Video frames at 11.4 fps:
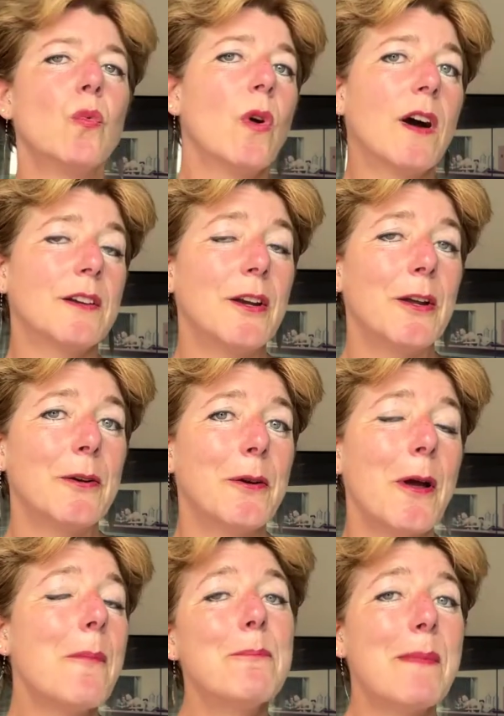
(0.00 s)
One,
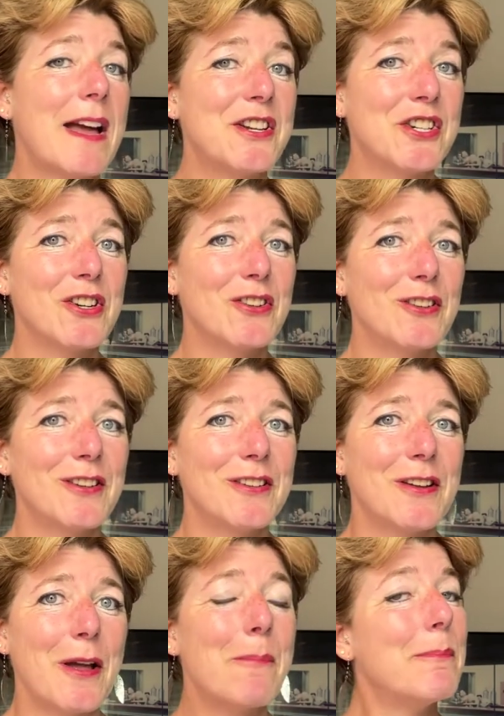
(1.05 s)
magical
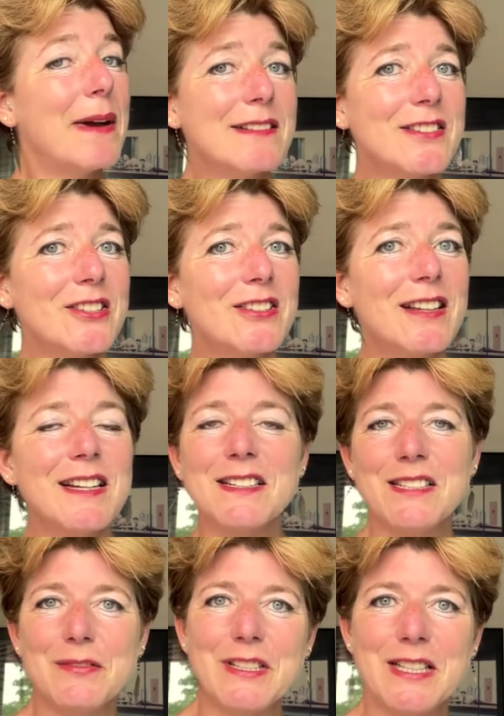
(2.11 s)
mental
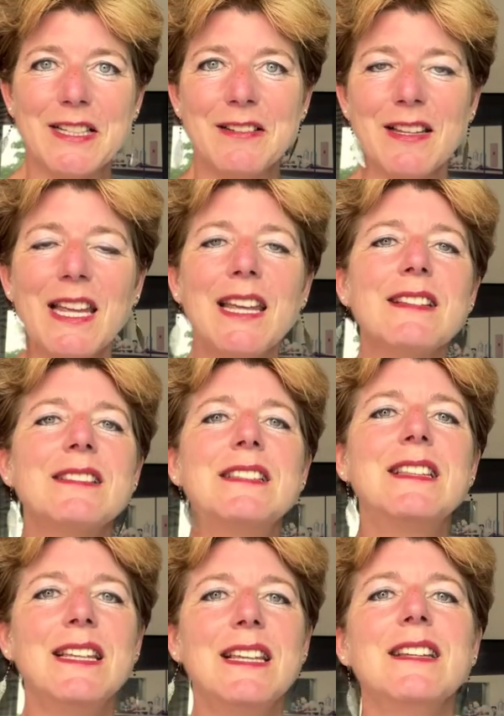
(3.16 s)
activity is
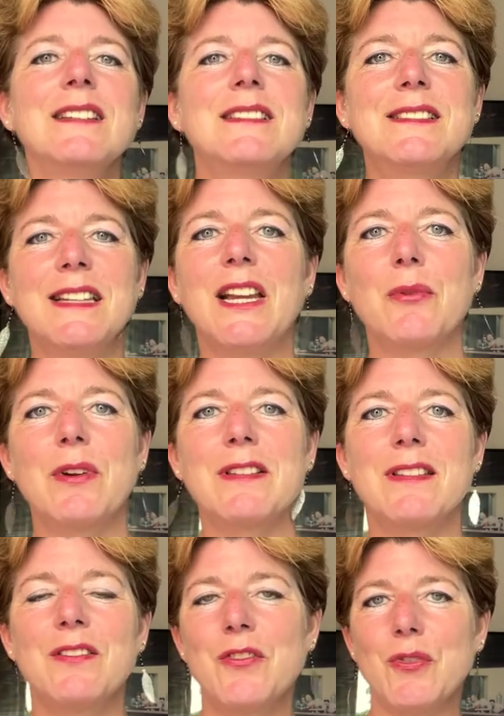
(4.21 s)
the
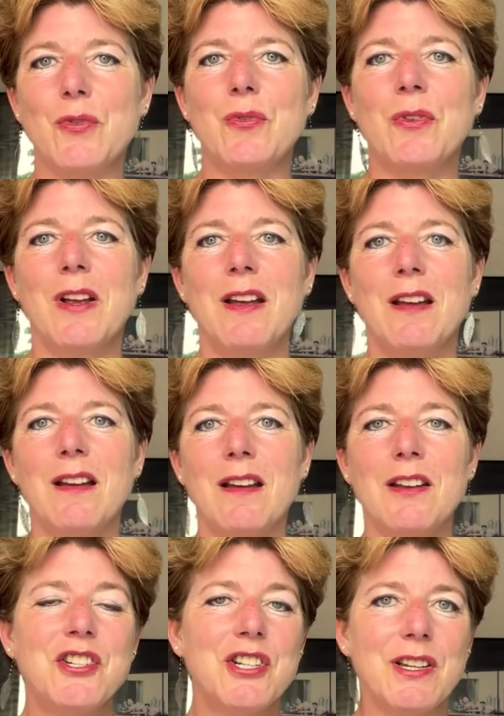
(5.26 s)
secret to
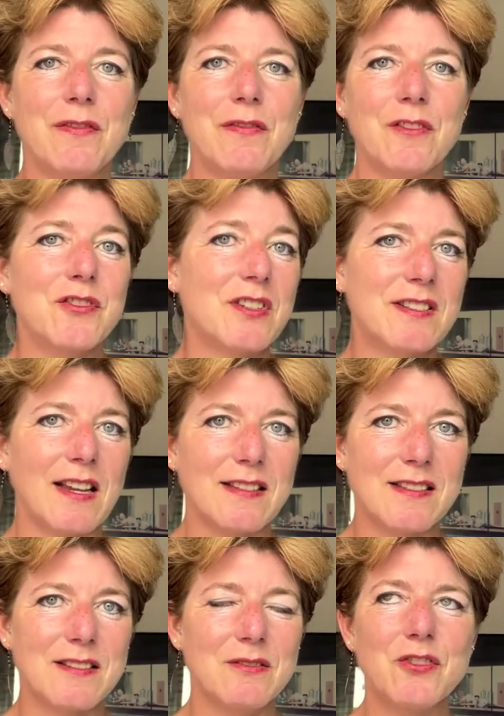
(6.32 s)
achieve
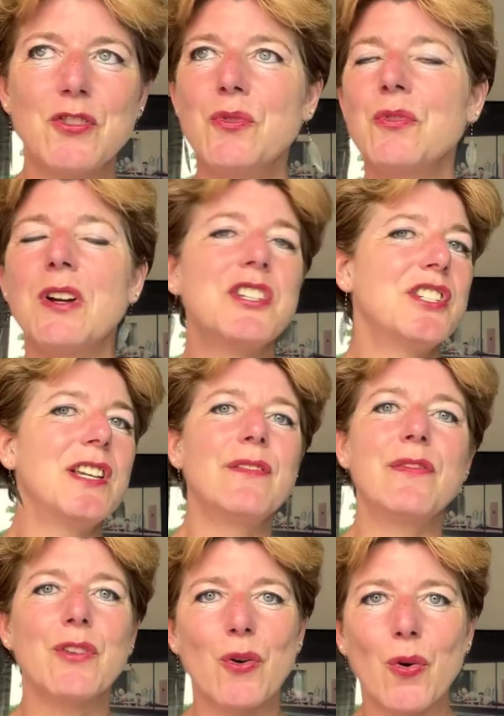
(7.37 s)
success, to
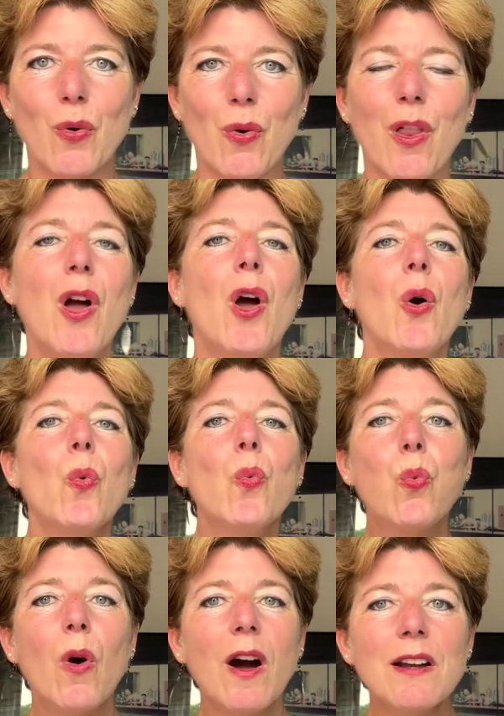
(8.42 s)
achieve your goal.
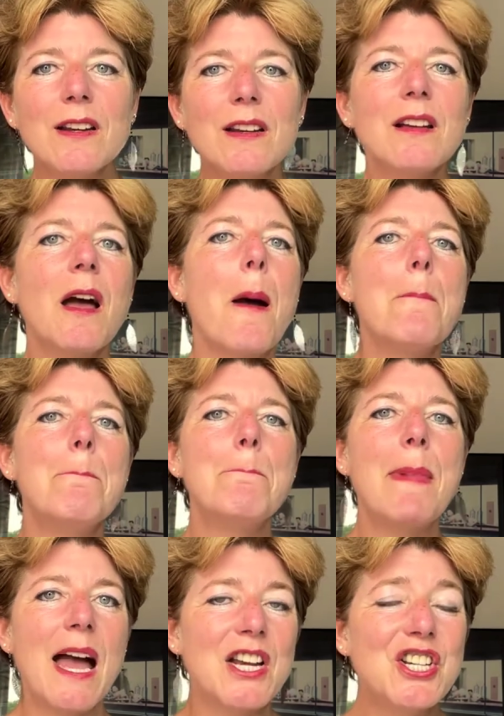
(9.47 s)
One
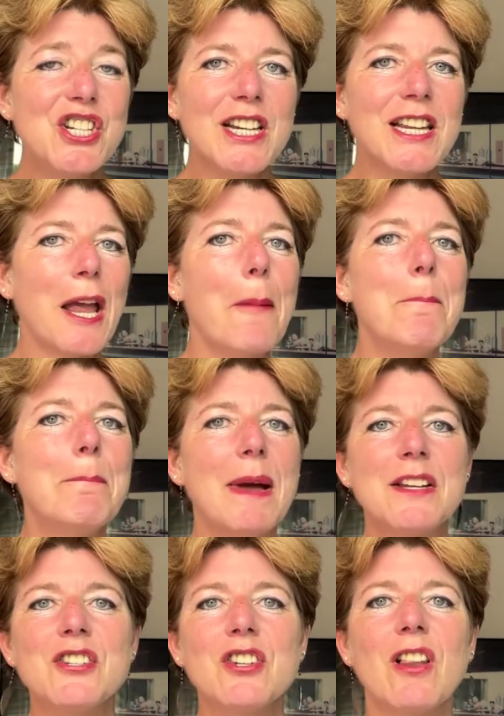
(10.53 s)
magic
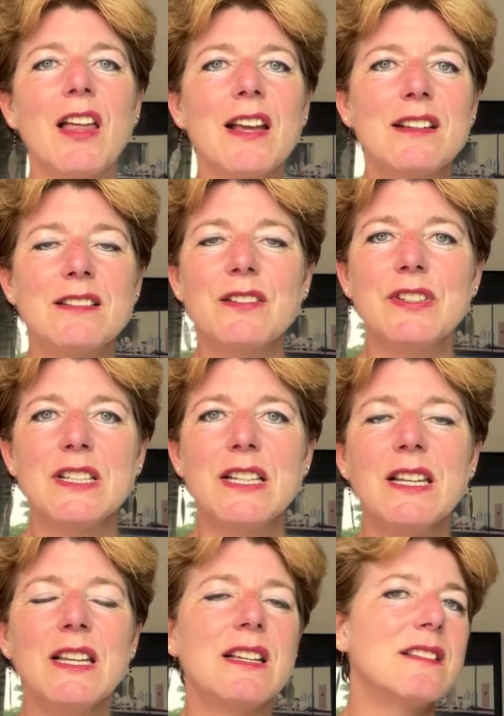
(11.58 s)
mental
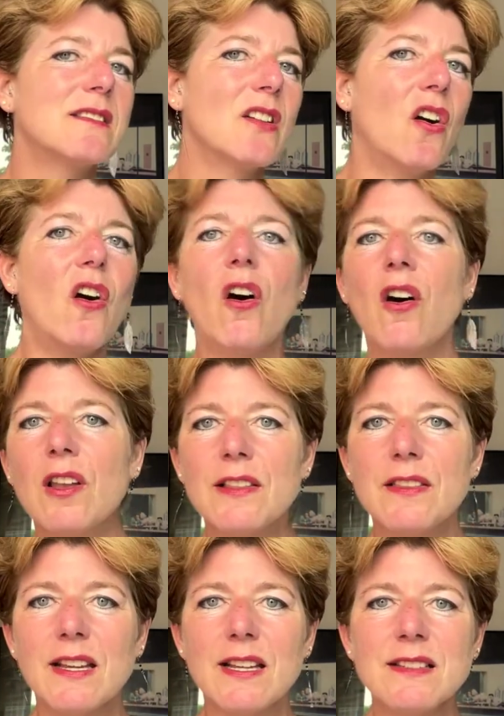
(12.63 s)
activity is all
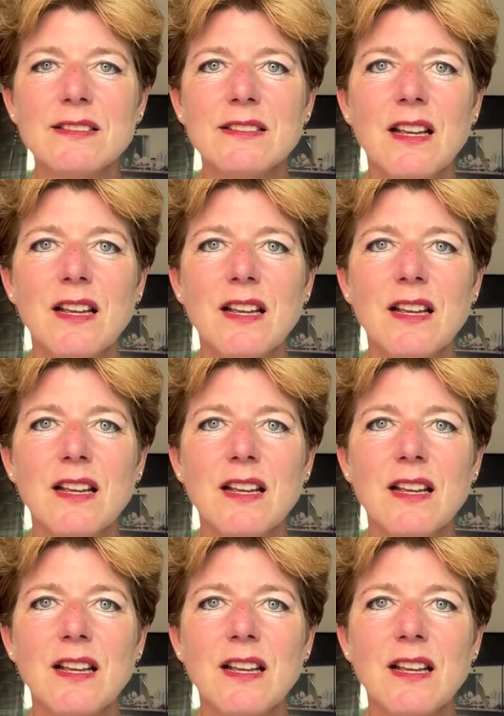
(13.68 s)
it takes